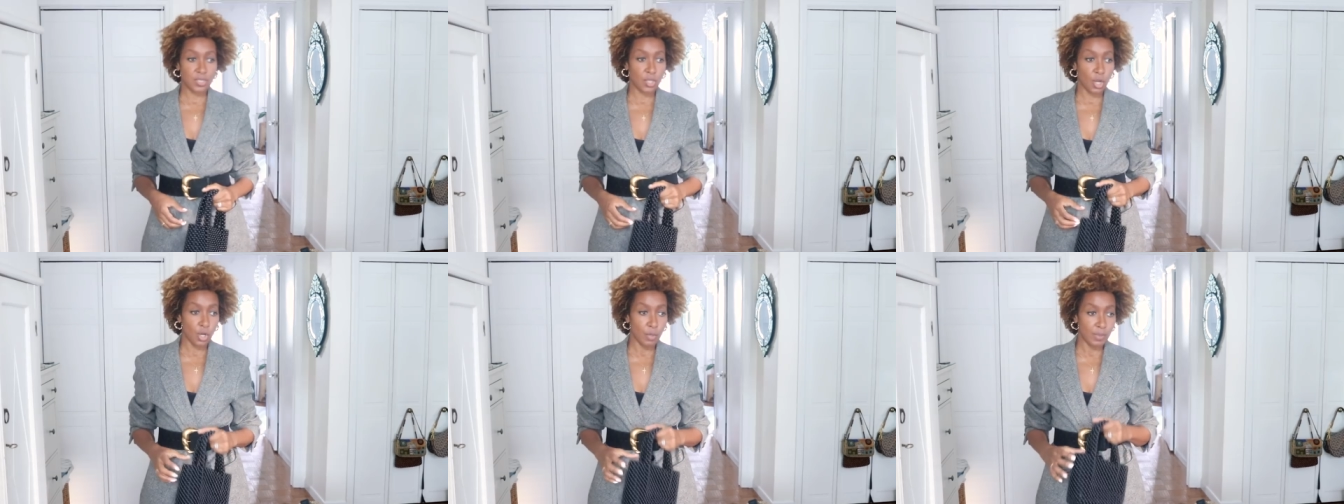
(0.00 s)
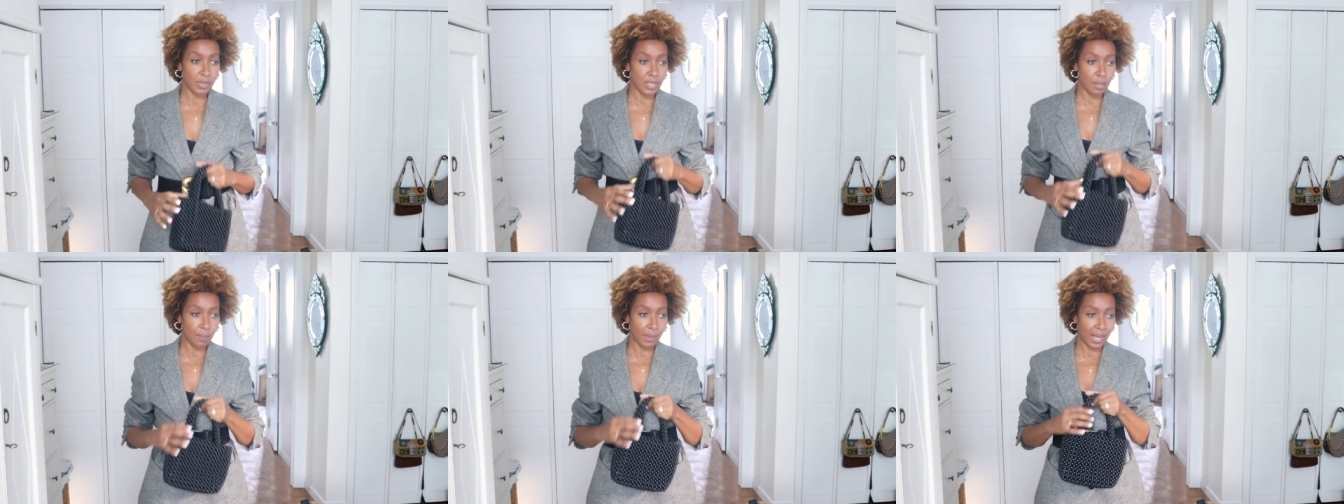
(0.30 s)
so
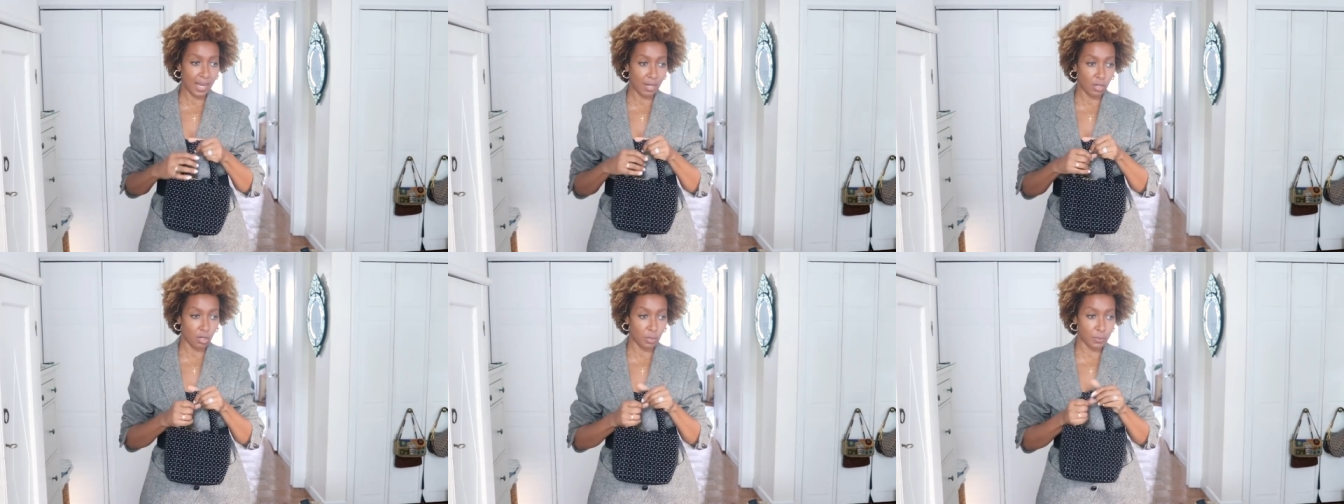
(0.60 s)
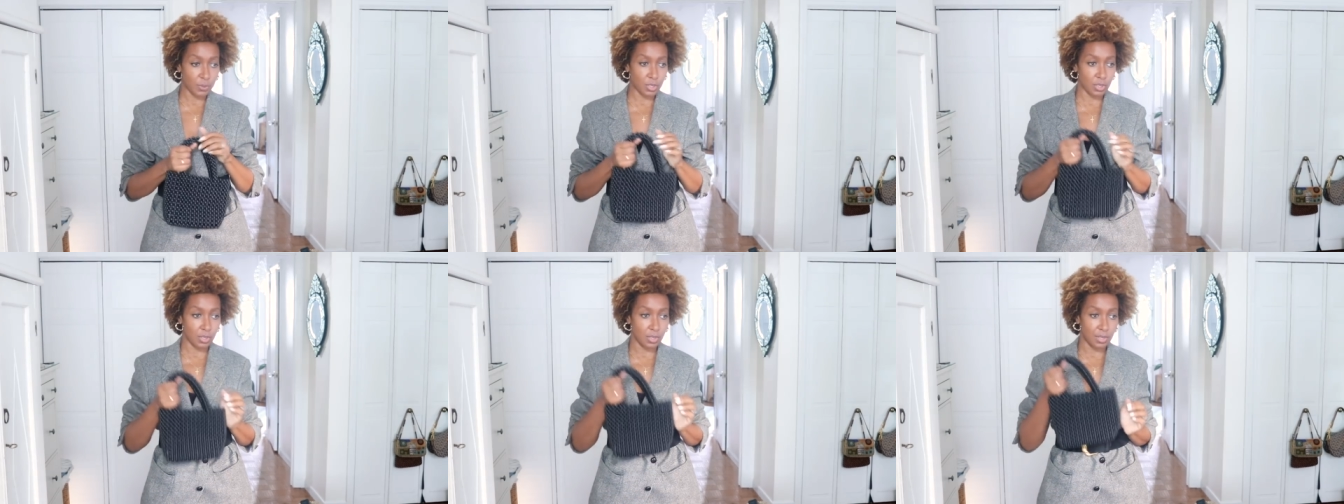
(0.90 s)
many bag
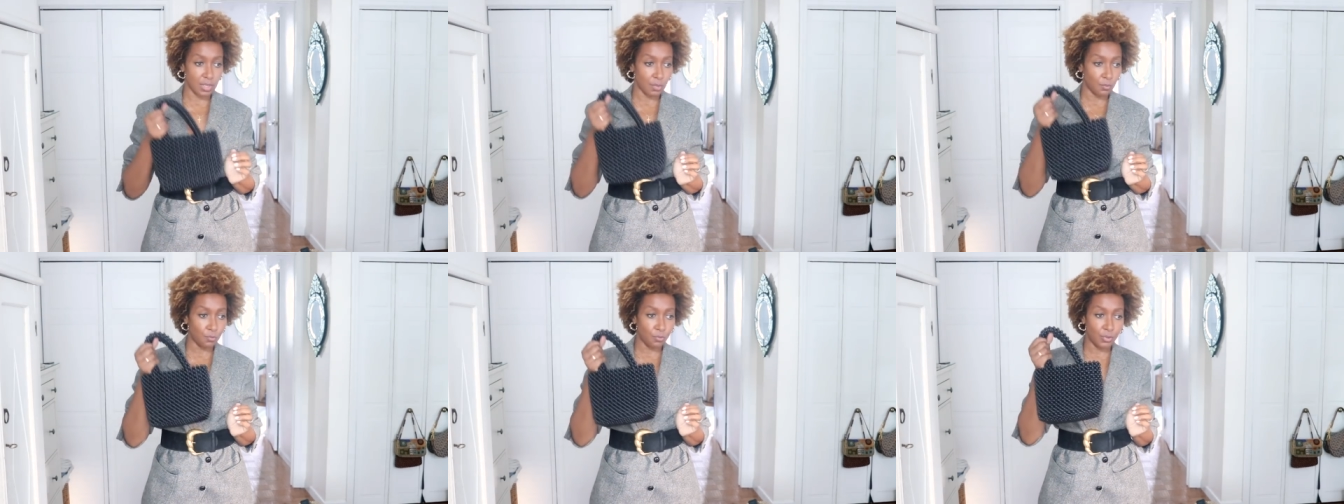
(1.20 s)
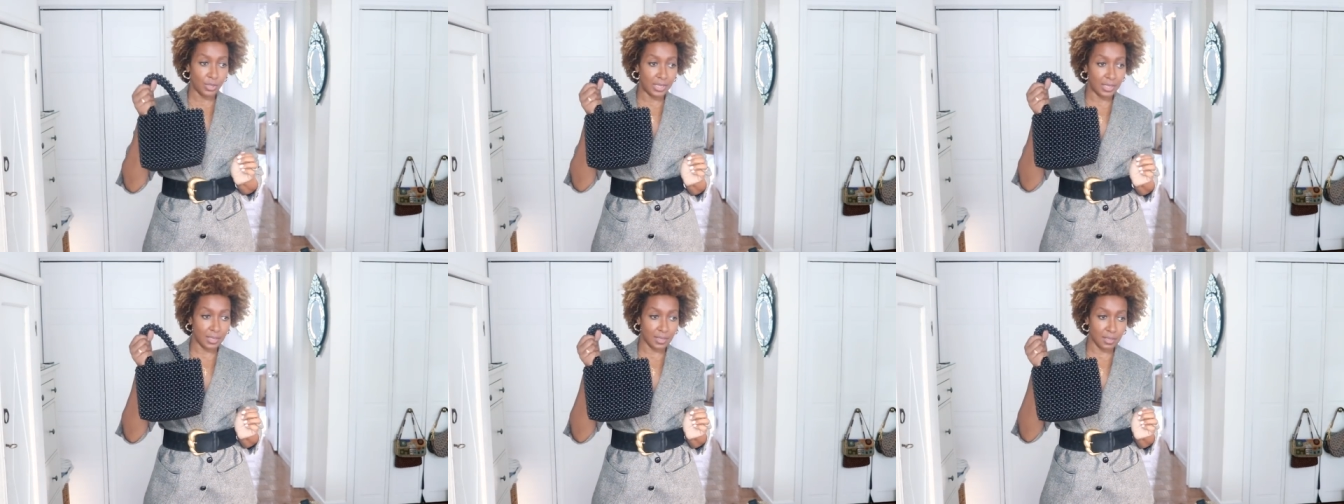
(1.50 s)
options, it
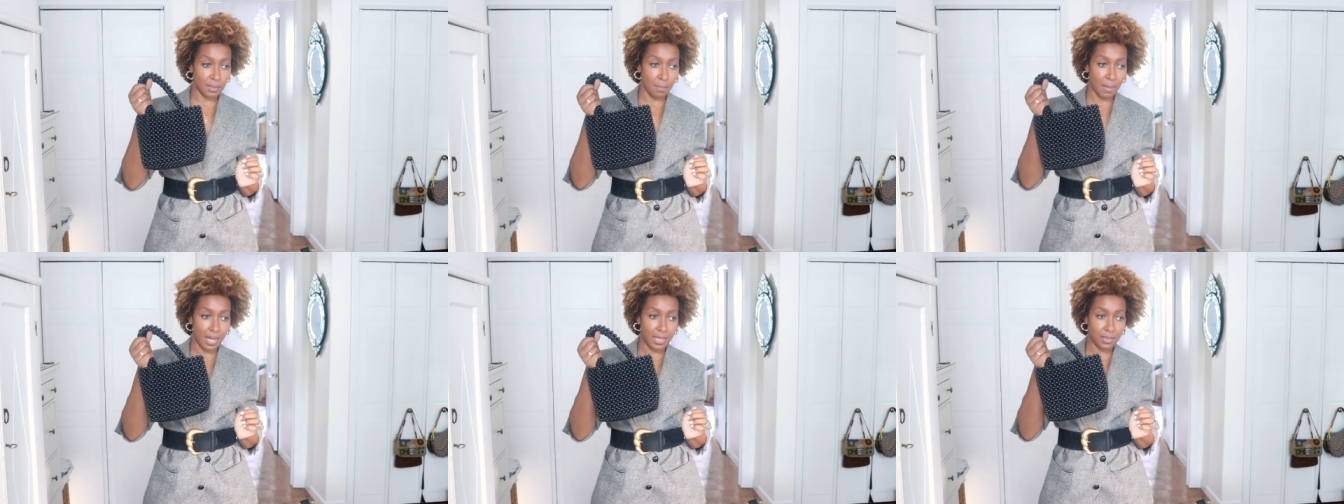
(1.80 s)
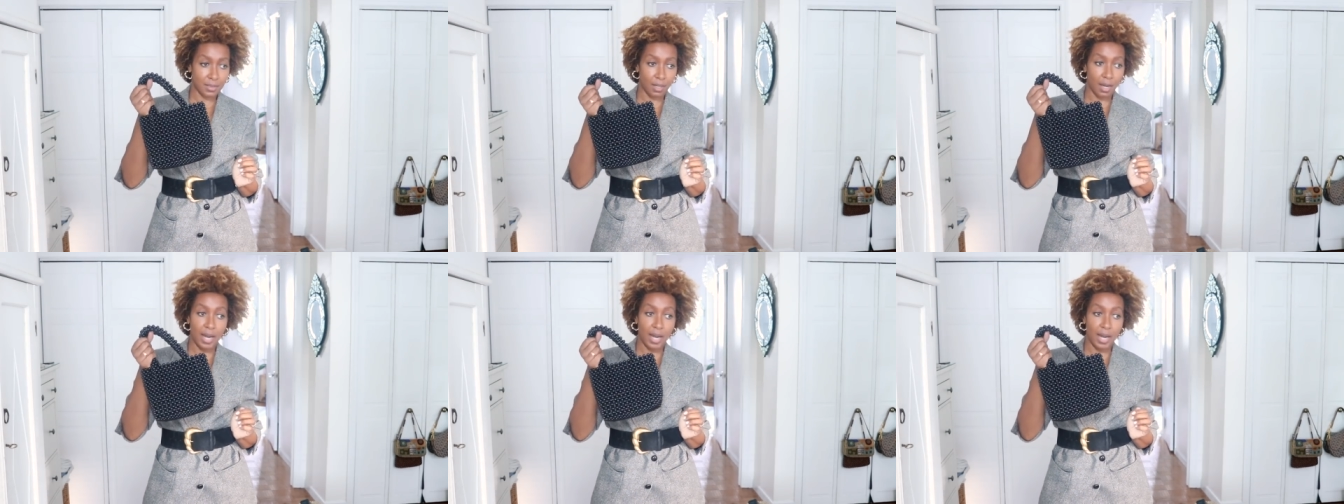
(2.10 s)
really doesn't matter.